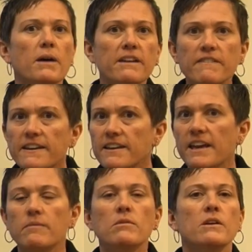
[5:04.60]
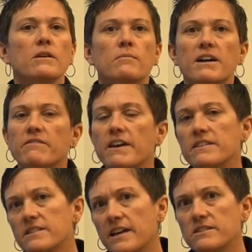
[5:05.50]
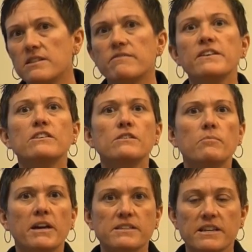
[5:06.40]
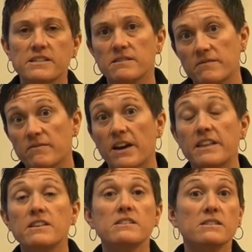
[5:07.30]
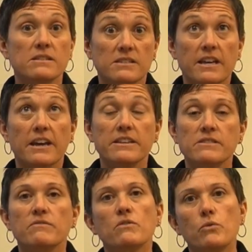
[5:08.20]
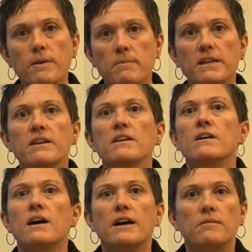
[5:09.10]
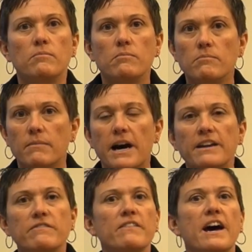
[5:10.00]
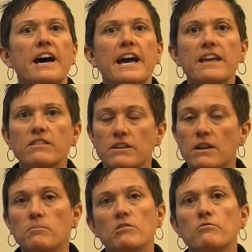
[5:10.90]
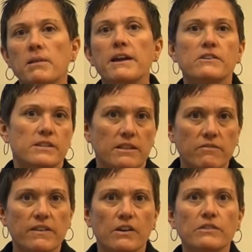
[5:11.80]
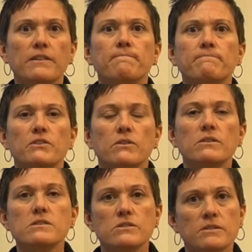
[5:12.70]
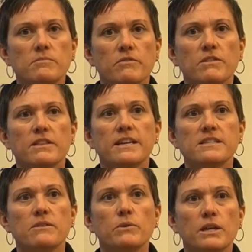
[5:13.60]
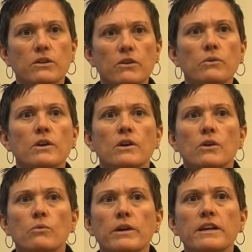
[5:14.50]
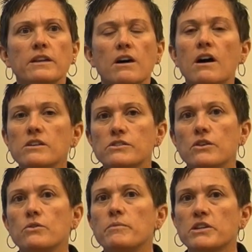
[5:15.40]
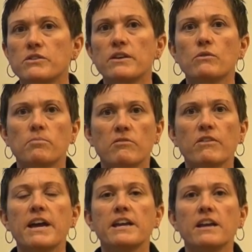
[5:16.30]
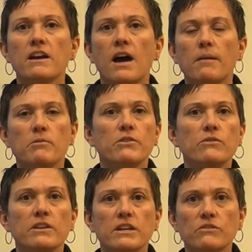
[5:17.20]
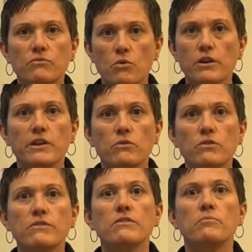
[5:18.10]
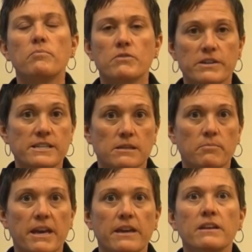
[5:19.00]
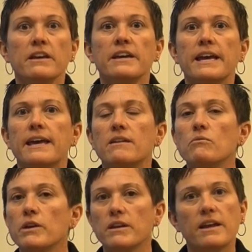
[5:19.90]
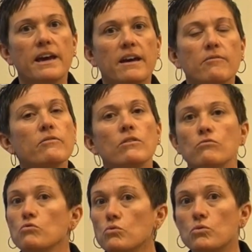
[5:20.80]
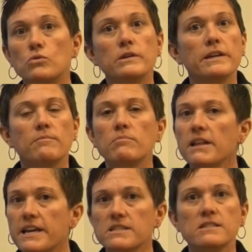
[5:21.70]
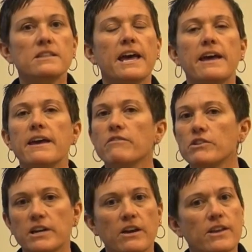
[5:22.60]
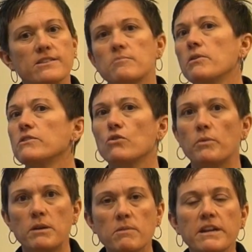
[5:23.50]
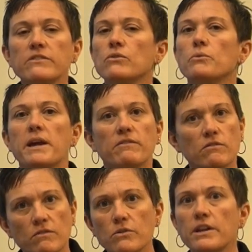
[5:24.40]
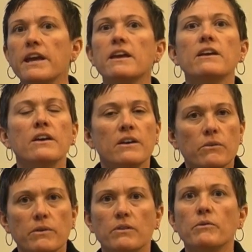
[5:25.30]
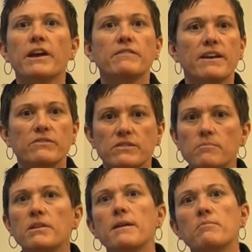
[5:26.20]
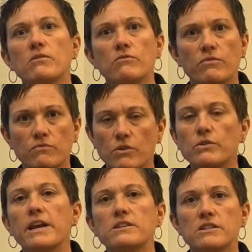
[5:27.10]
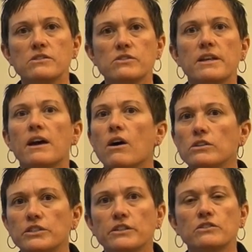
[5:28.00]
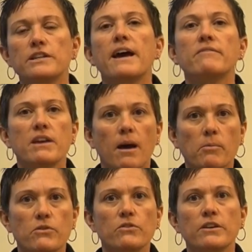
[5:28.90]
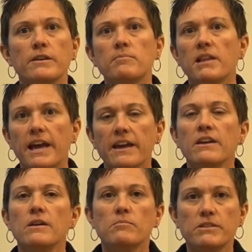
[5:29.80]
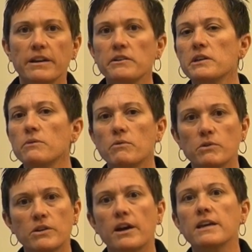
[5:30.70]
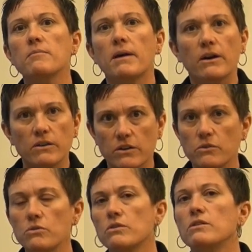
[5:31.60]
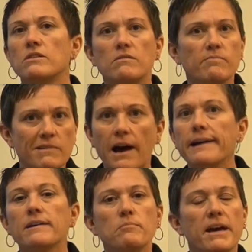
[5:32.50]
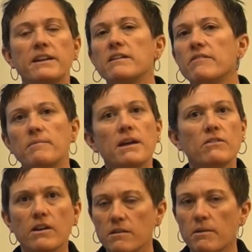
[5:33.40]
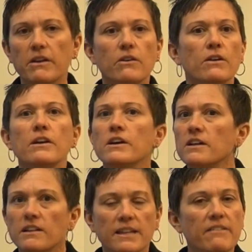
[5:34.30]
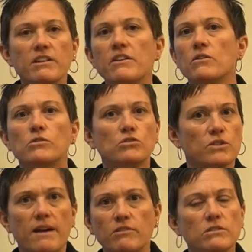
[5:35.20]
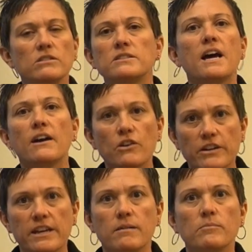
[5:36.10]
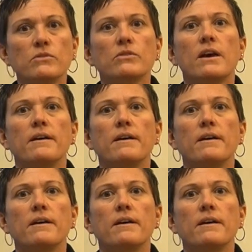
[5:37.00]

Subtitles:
modify the game, modify the size of the field, modify the size of equipment, modify the number of players on the field. So those are some different things that we can do. We can also make sure that we're providing opportunities for youth to participate. And we can have a rule in place that every child has to play so many minutes, or we have to rotate. We have to have some type of rotation so that all children have the opportunity to play, particularly when we're talking about youth non-competitive. I'm not talking about your 11-year-old travel soccer teams,